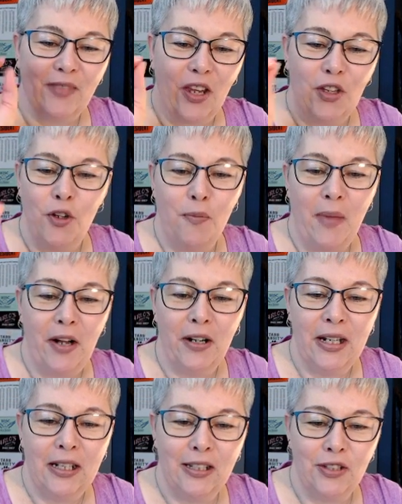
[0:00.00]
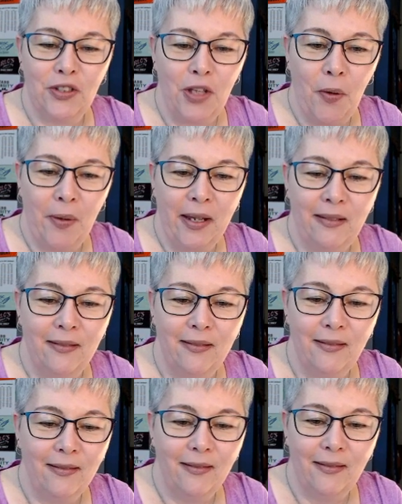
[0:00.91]
You better get to sewing.
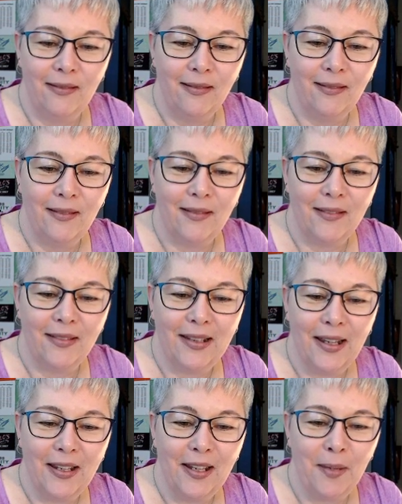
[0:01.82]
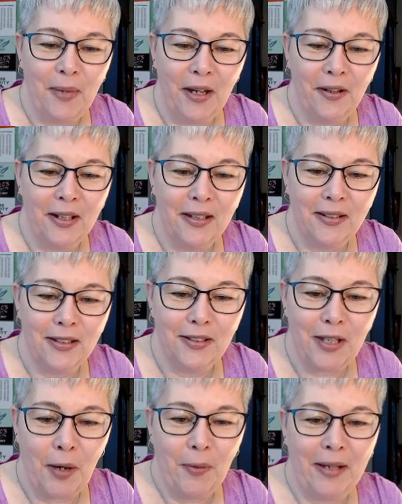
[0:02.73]
You better get to
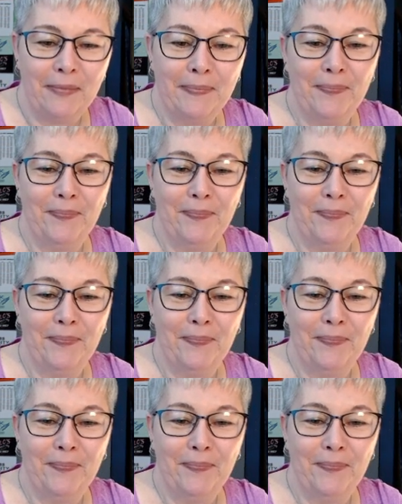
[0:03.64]
sewing.